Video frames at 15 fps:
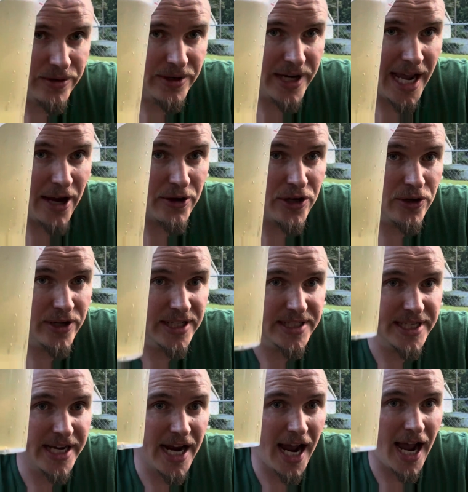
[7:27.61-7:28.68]
Now you can
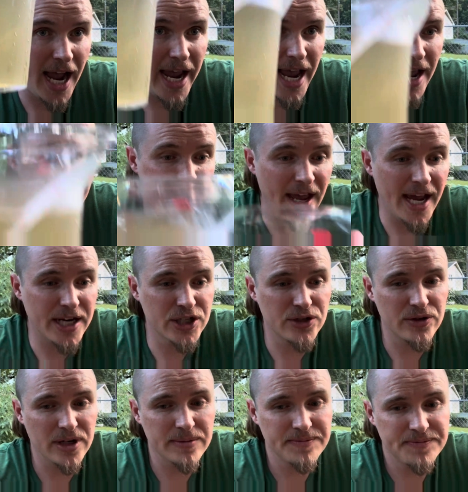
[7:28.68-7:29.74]
see I have
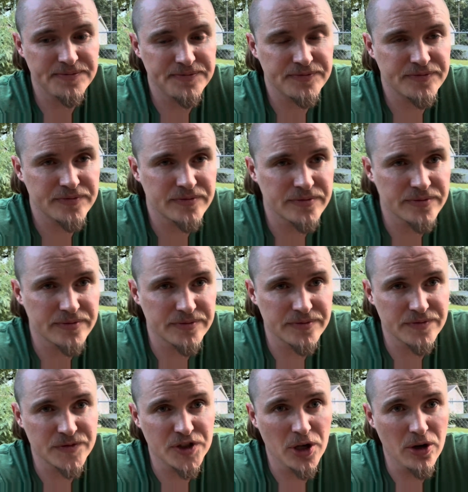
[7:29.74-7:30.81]
extra.
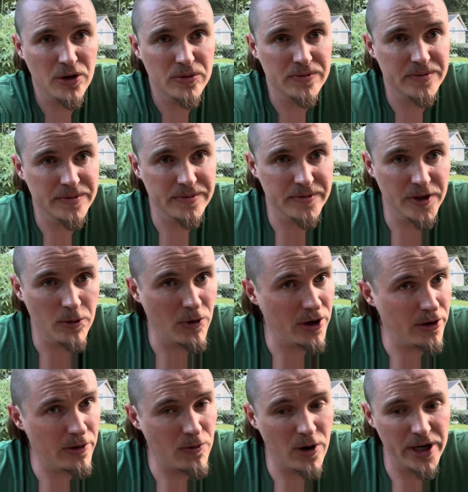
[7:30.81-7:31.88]
So you're
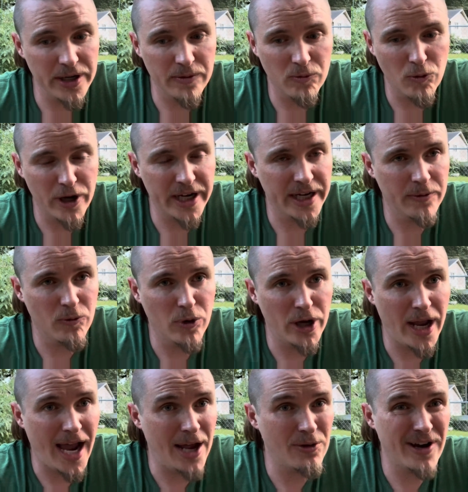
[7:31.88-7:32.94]
wondering
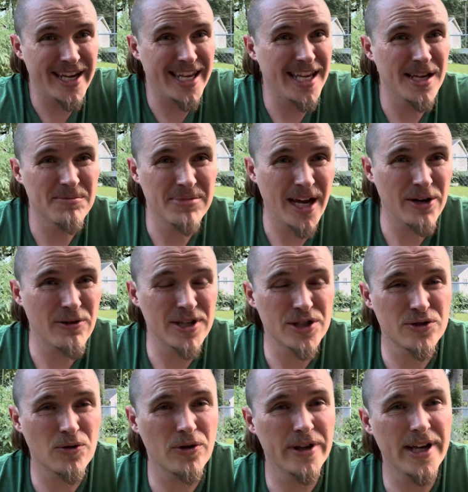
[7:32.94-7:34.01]
how do I
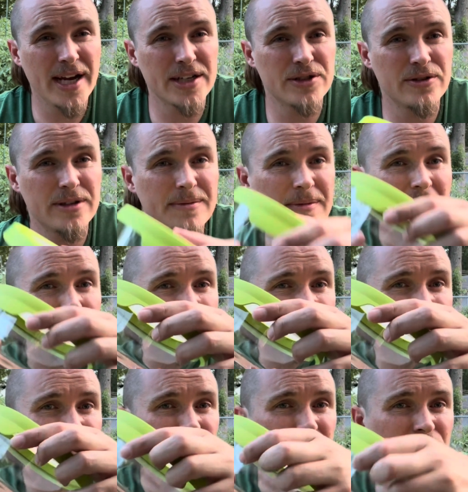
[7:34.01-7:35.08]
store the extra? I
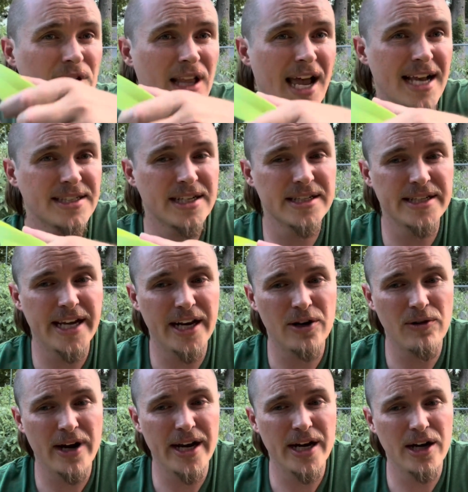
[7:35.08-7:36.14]
have a little glass container
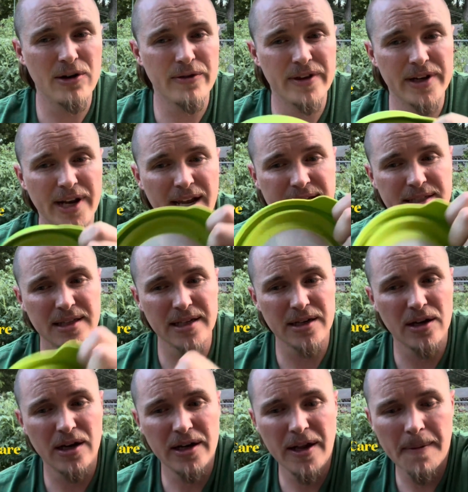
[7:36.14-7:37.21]
right here with a nice lid
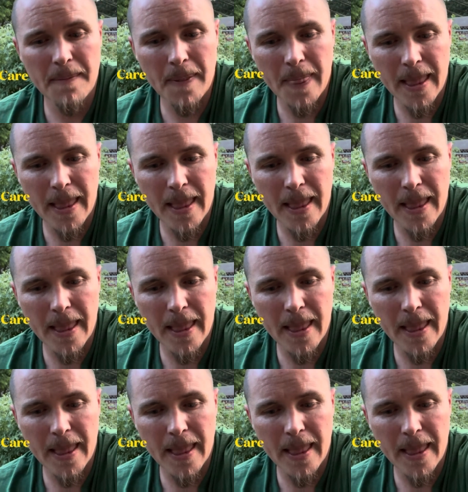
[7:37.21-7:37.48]
on it.